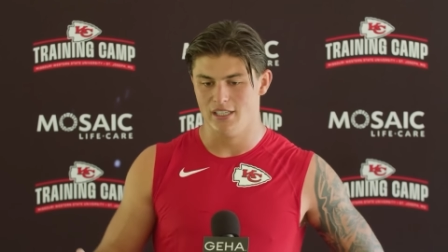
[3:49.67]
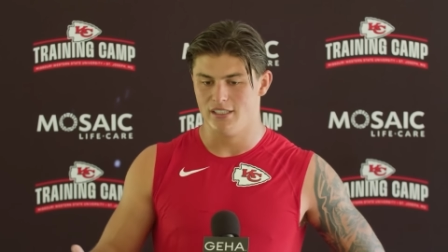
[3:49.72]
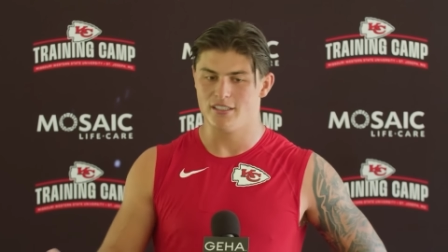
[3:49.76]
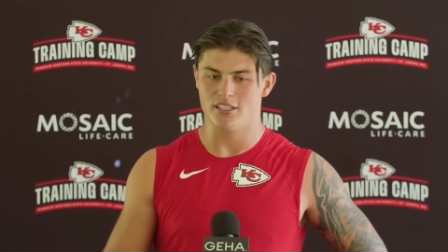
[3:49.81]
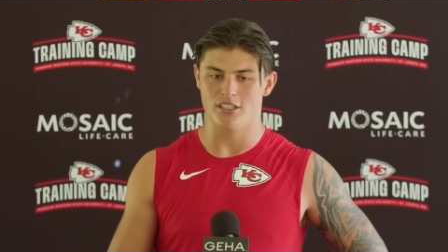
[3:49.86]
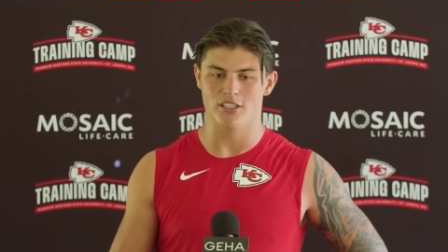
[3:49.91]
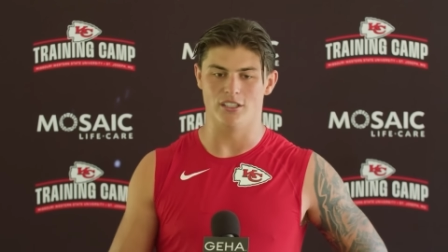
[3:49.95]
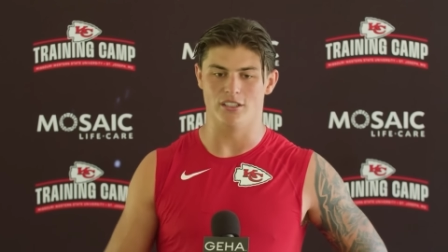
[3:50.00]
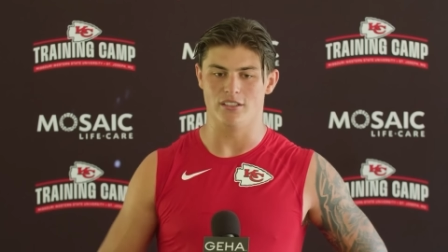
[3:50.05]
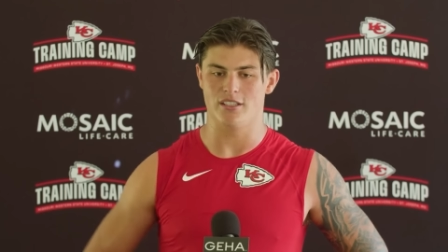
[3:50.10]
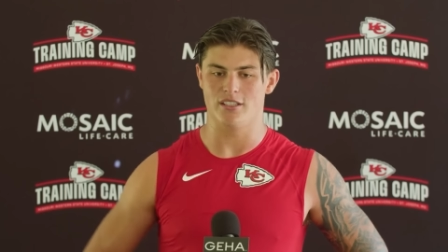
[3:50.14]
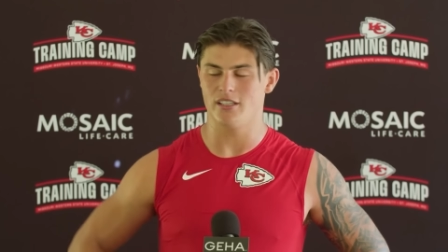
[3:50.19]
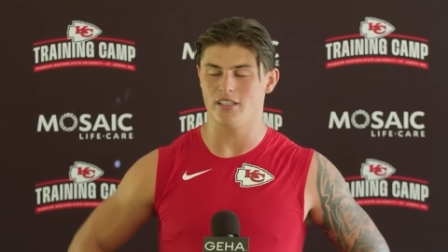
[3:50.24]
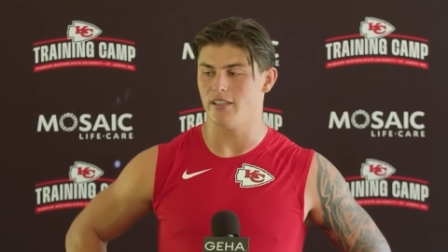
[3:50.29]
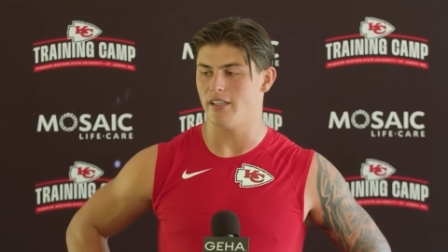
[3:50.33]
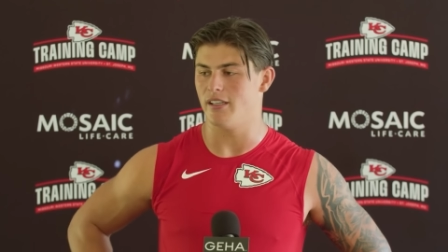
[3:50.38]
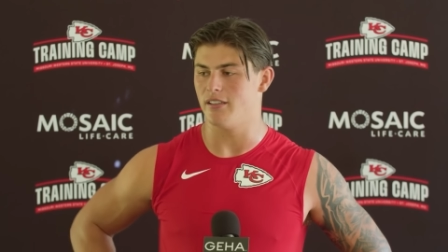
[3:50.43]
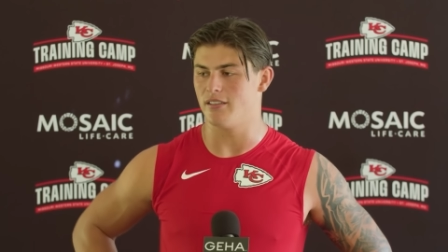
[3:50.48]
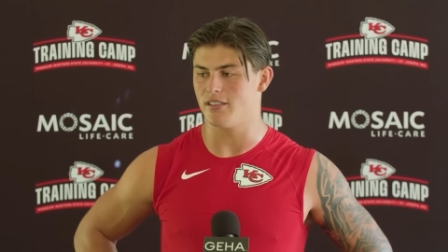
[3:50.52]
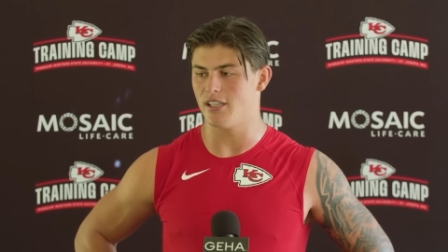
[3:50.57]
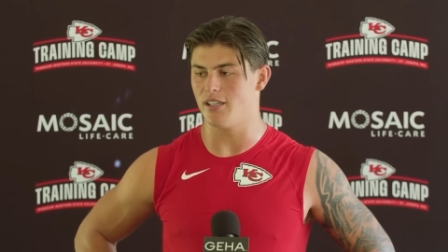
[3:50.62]
to, to
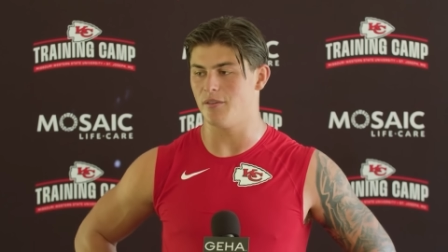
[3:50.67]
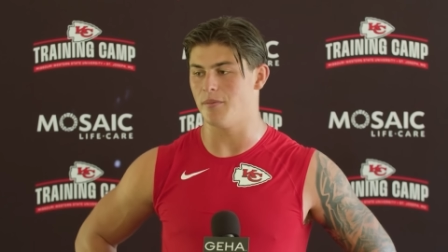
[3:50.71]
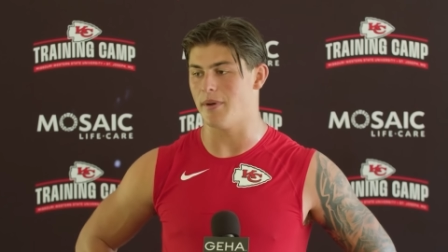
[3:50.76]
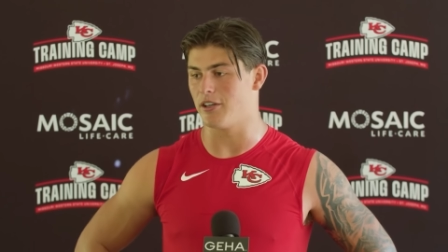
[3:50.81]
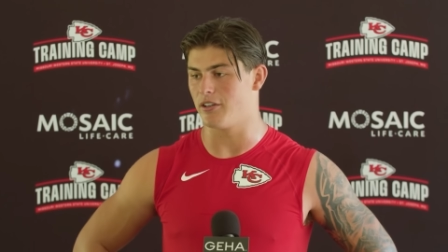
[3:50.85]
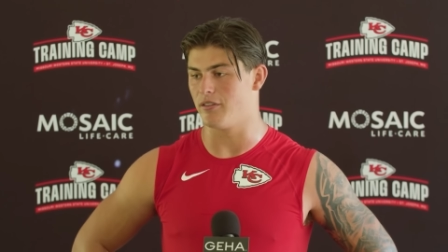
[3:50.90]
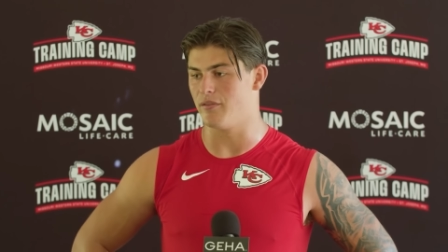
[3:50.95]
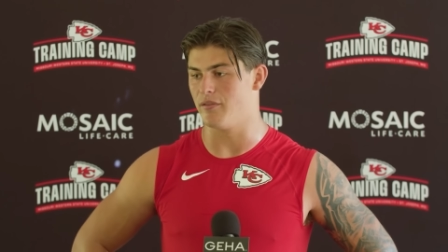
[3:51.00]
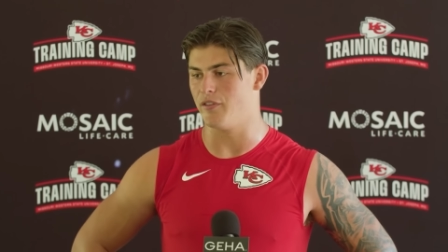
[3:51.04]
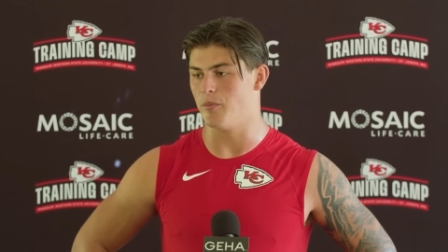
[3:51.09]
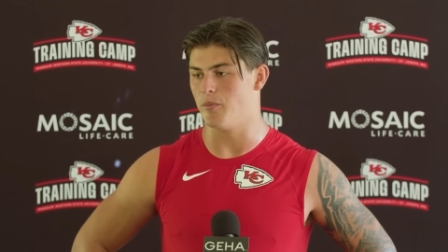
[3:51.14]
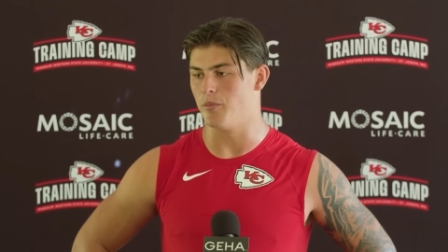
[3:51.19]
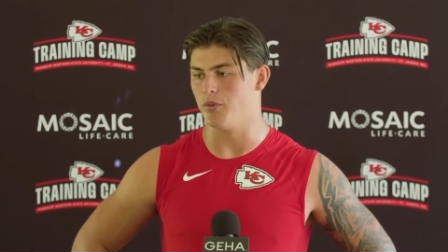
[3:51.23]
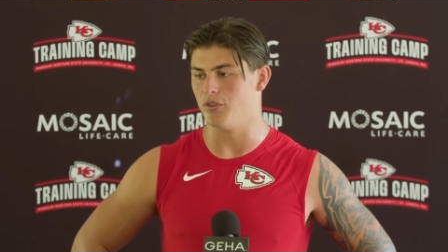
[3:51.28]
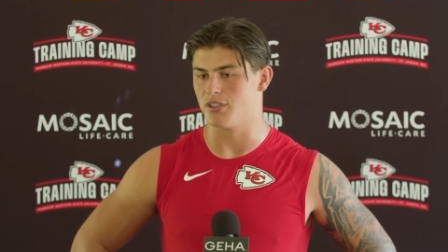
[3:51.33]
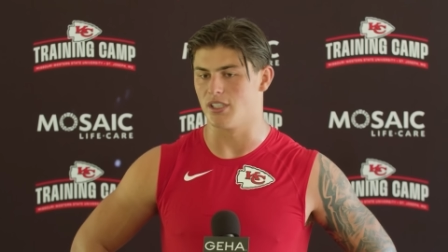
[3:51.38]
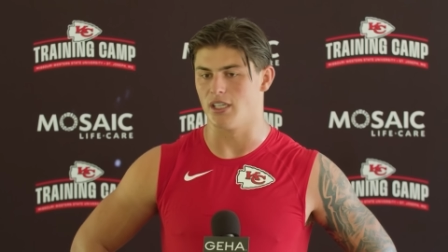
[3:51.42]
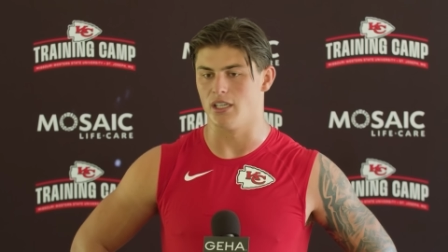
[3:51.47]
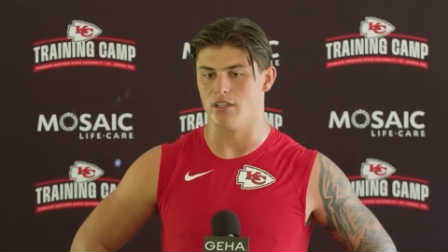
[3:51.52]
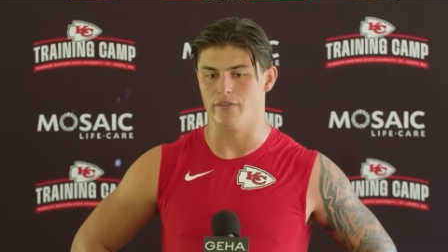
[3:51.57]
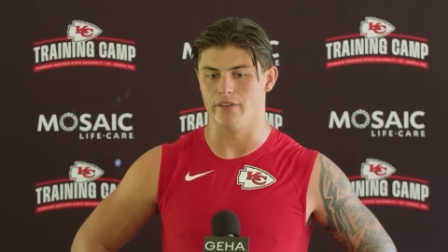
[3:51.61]
the to the American football
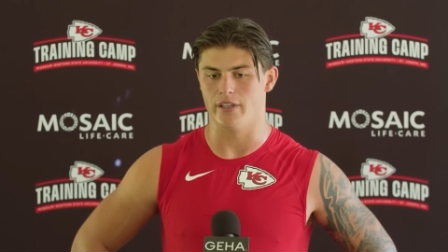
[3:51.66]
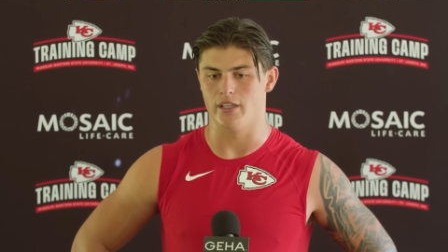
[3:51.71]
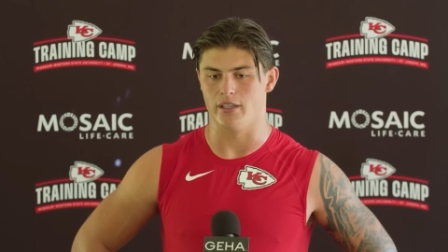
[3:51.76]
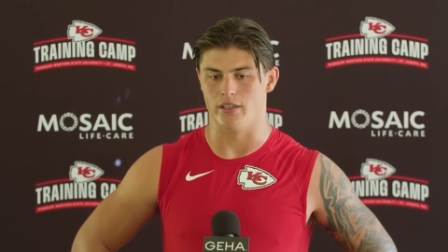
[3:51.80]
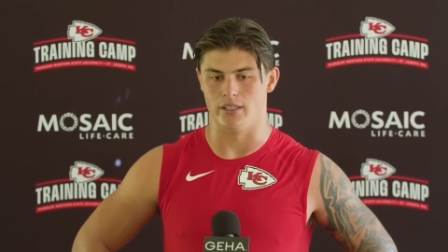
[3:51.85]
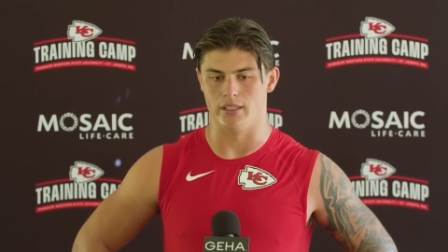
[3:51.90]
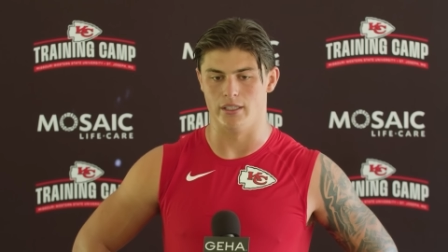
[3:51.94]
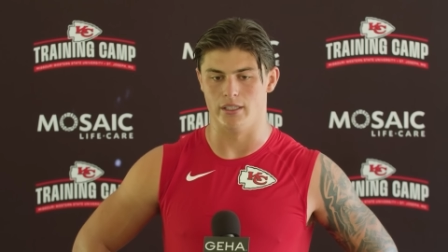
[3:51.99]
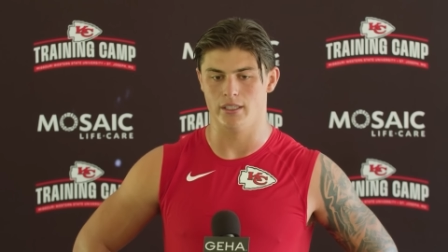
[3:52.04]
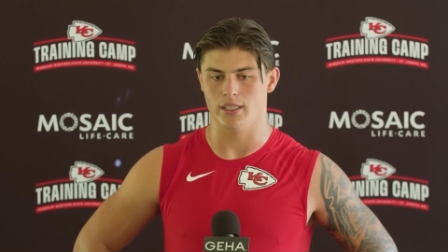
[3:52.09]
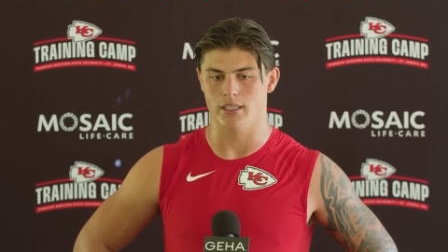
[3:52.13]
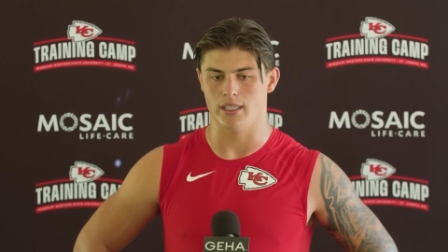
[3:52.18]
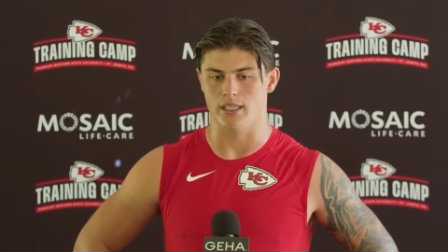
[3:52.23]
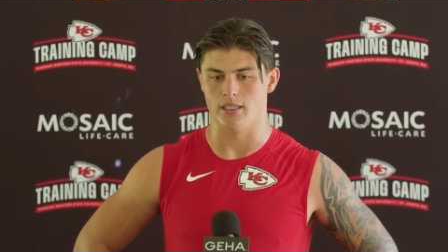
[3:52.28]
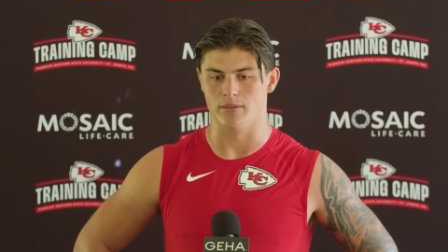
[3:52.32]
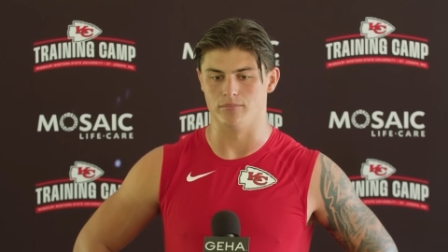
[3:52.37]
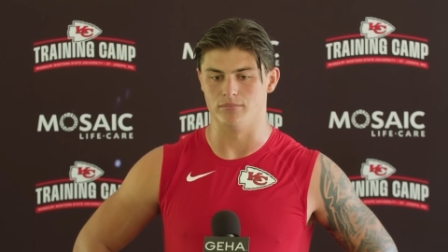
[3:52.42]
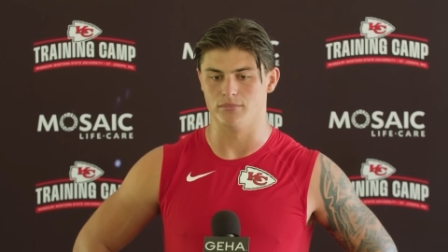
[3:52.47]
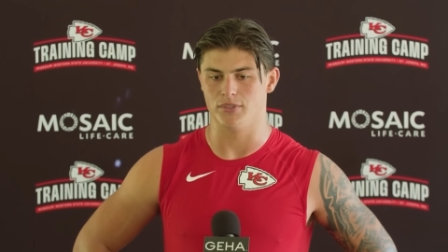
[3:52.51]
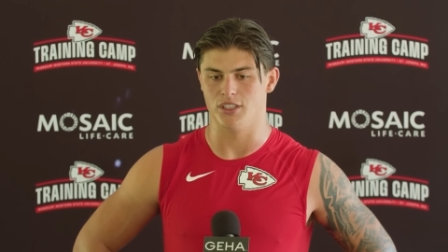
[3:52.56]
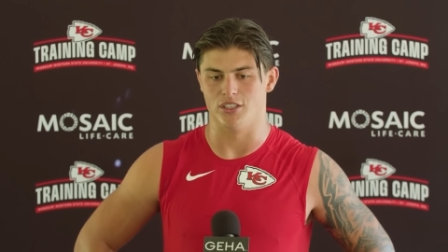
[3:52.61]
side of it, and
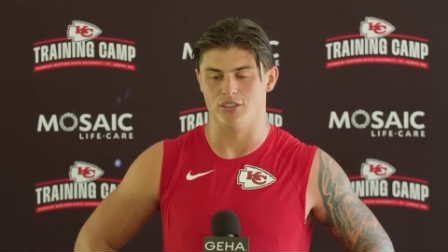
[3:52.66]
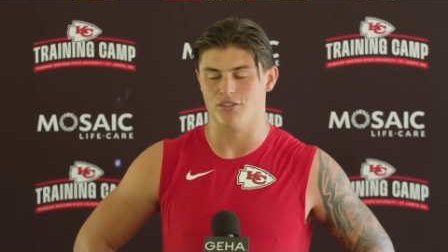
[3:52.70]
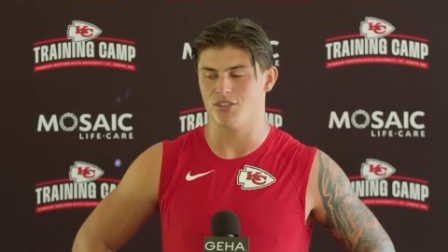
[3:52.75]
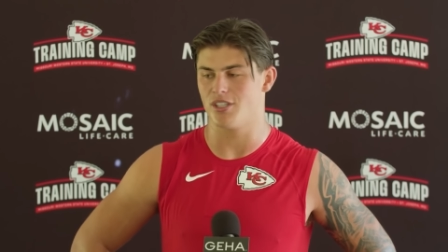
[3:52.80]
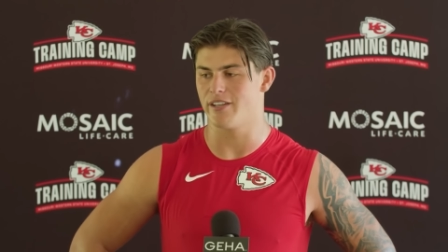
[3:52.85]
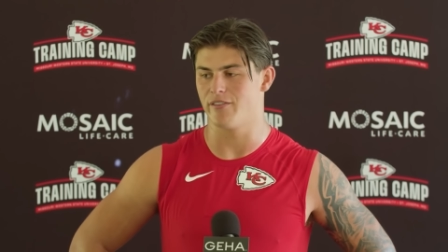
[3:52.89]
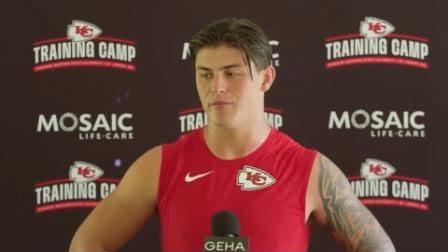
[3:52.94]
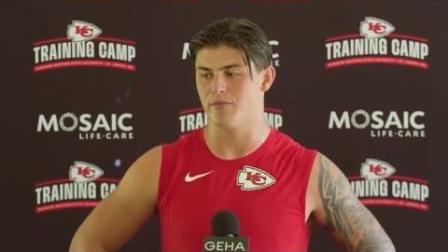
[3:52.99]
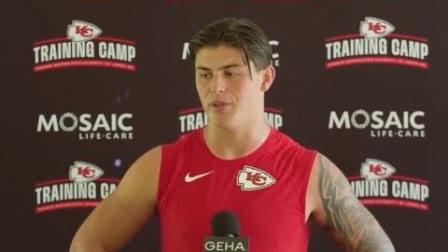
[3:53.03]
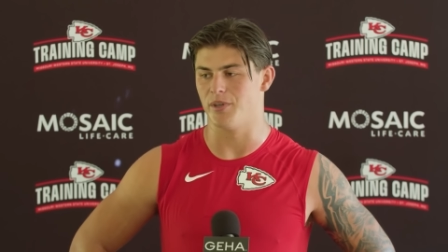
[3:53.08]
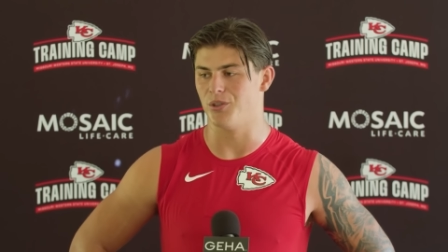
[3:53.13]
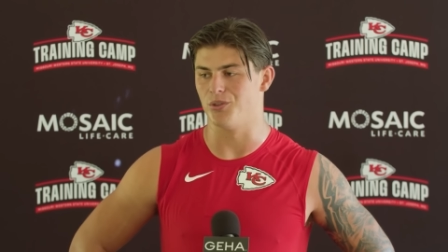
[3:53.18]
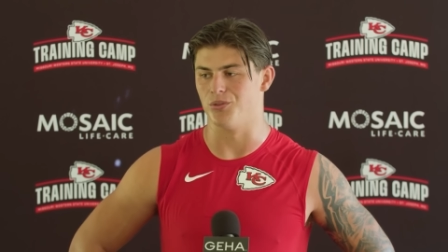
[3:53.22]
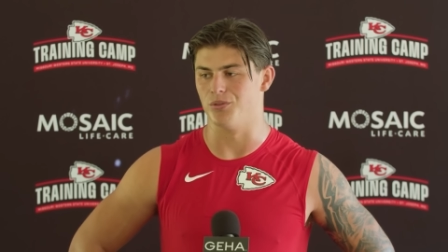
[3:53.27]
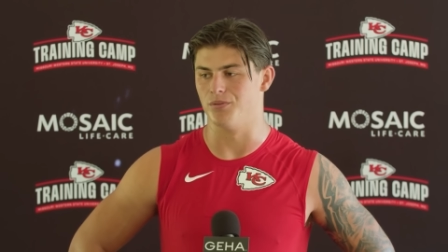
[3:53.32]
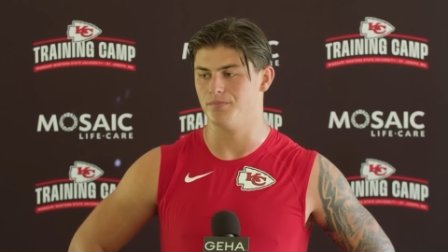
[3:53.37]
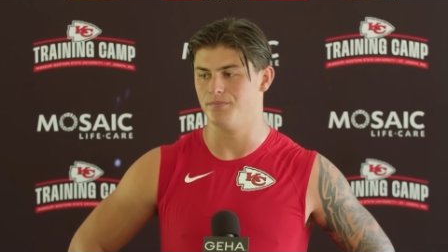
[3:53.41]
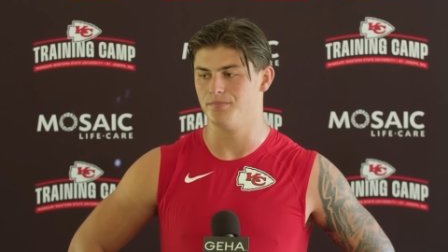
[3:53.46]
um, you know, just give it my all.